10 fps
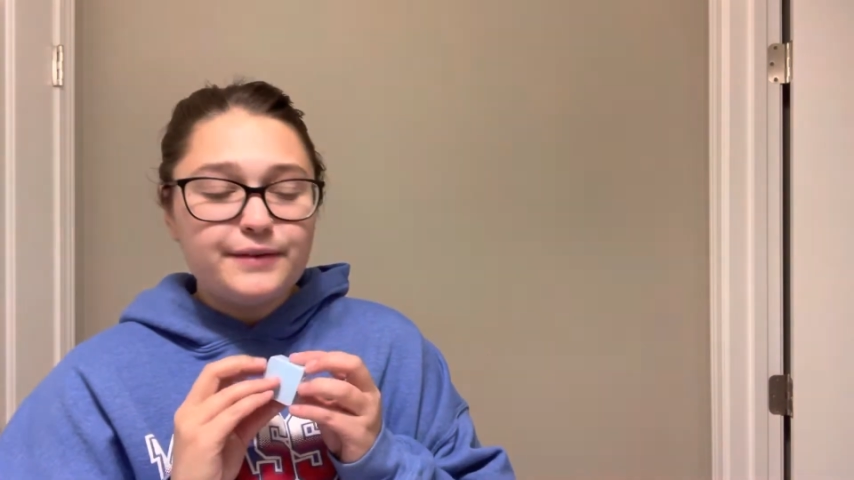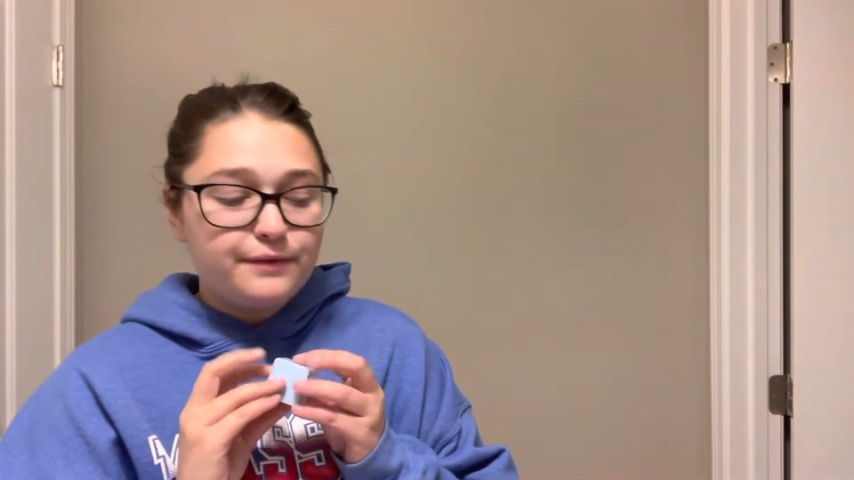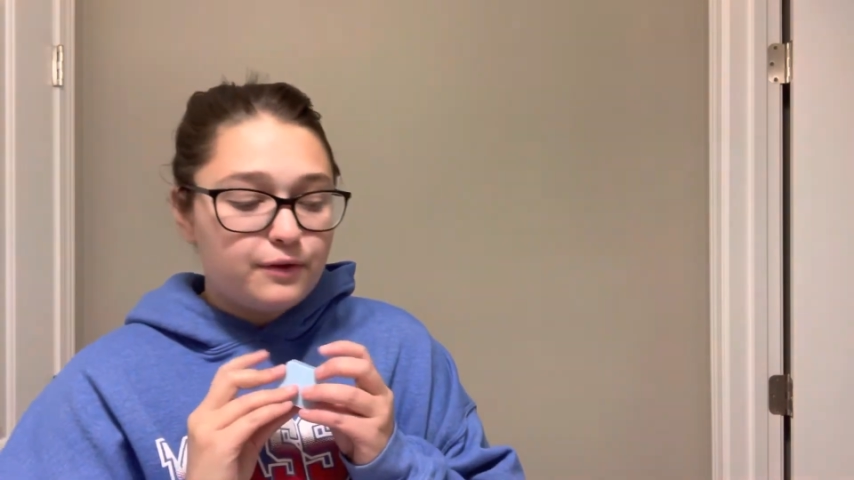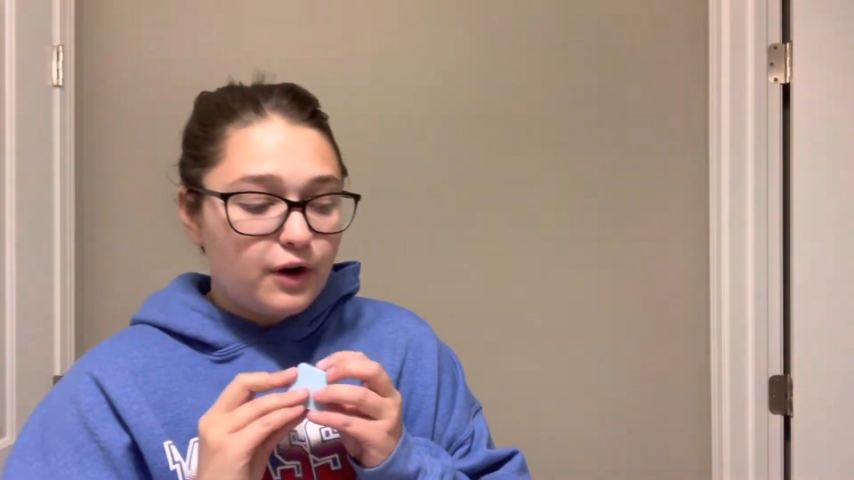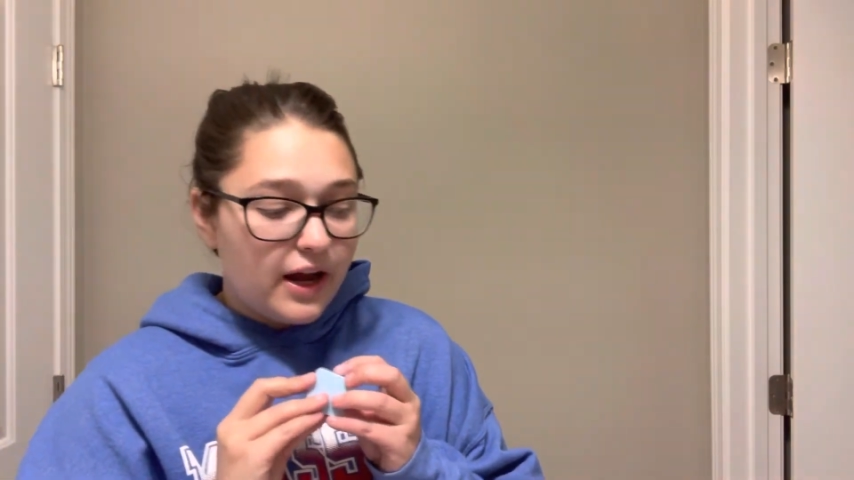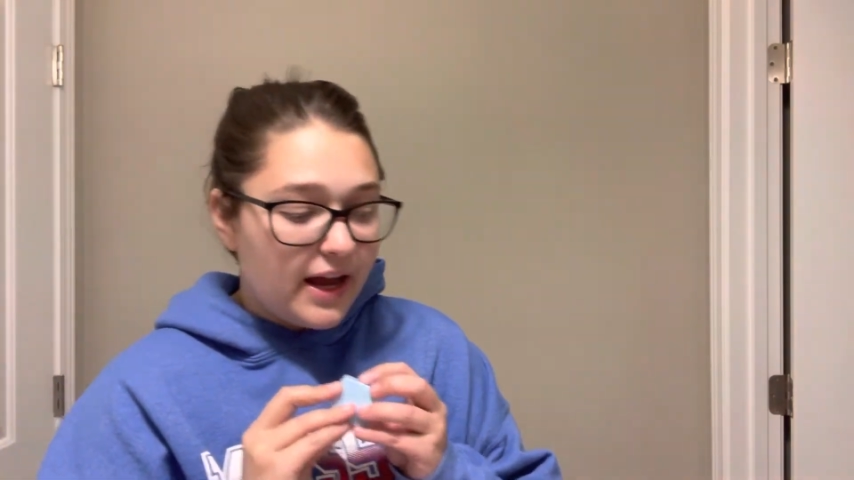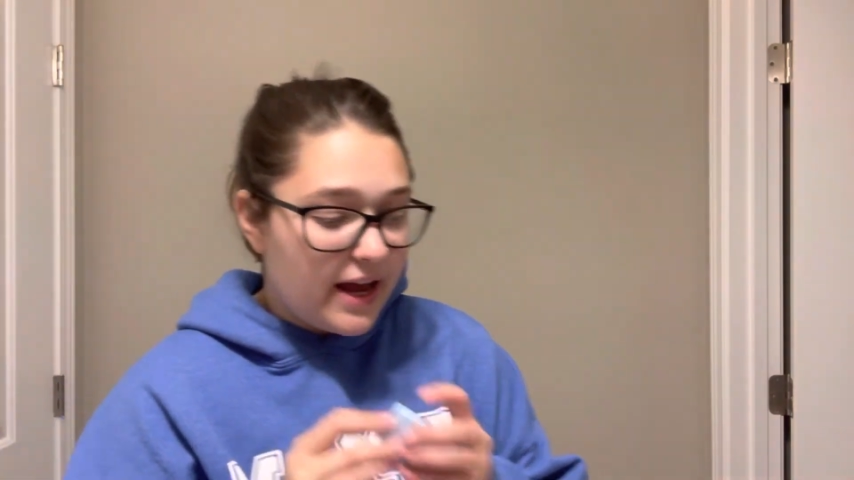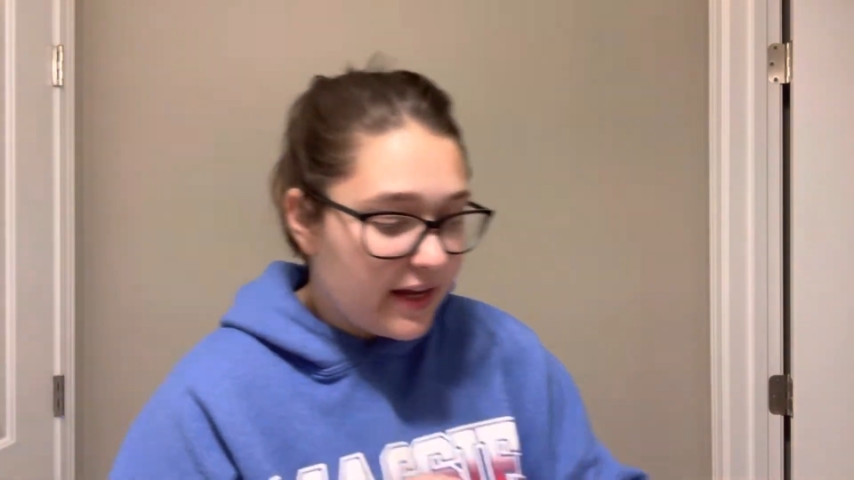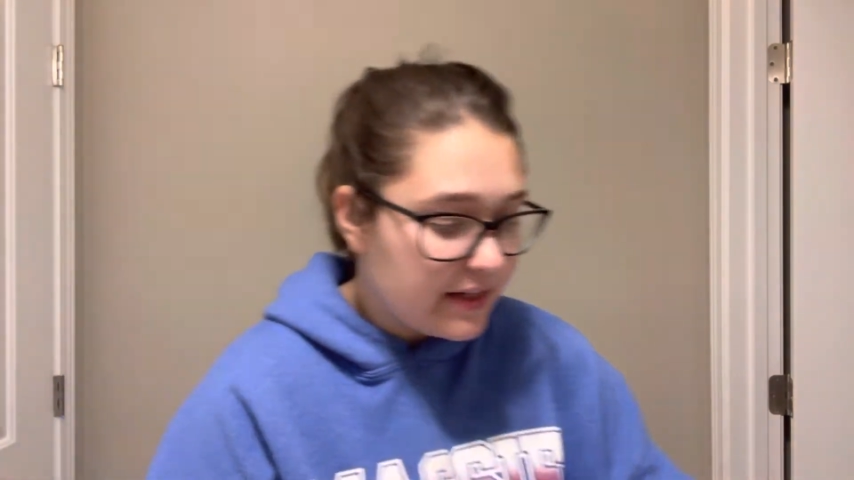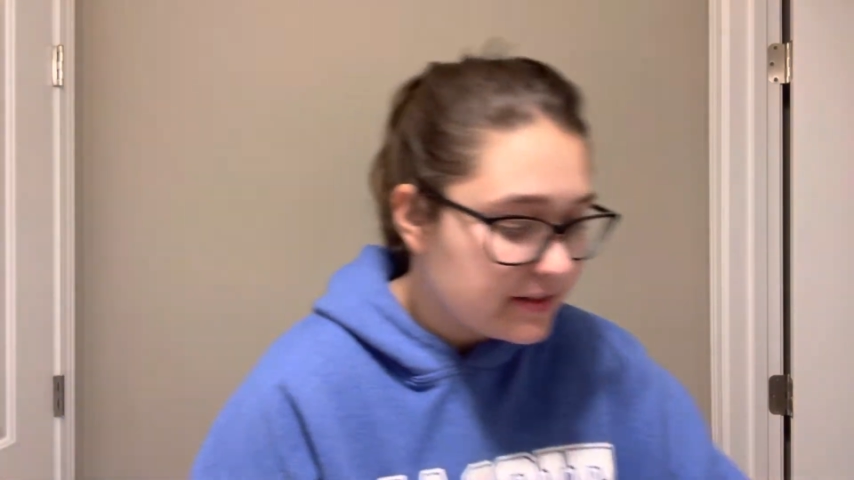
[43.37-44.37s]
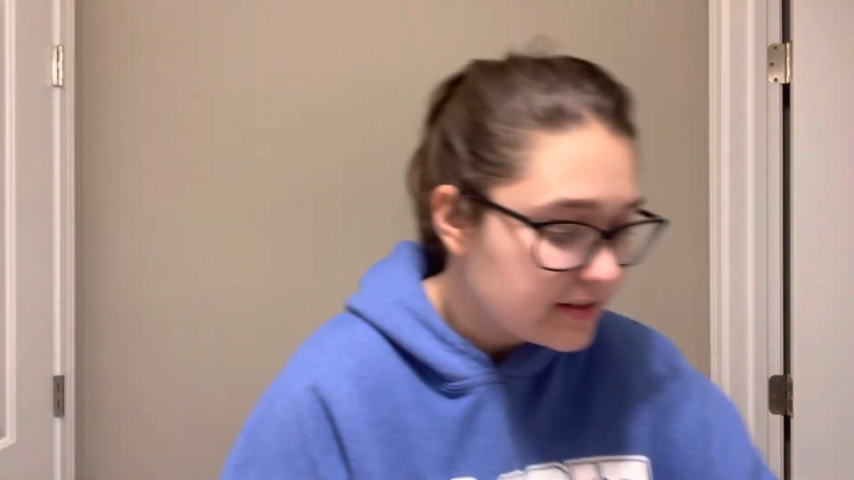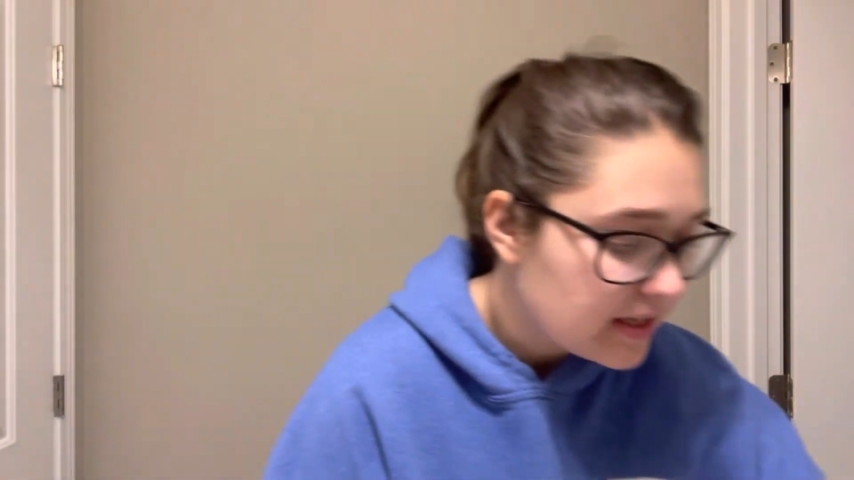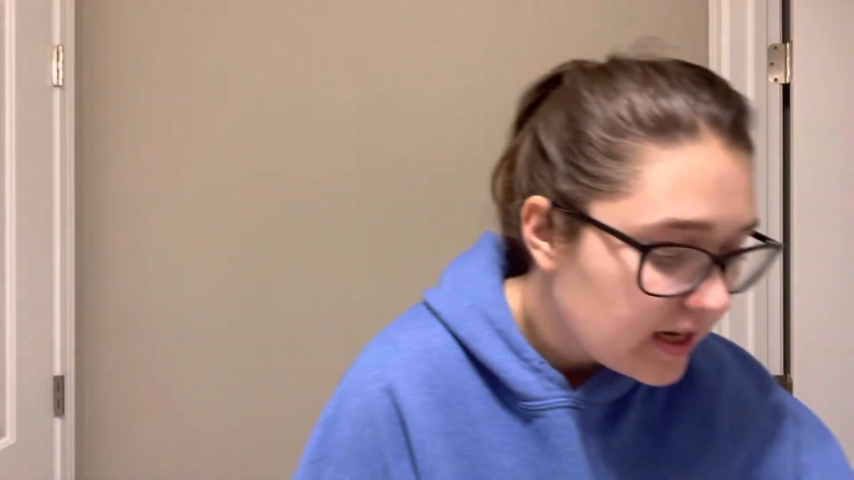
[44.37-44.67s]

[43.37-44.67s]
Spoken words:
favorite.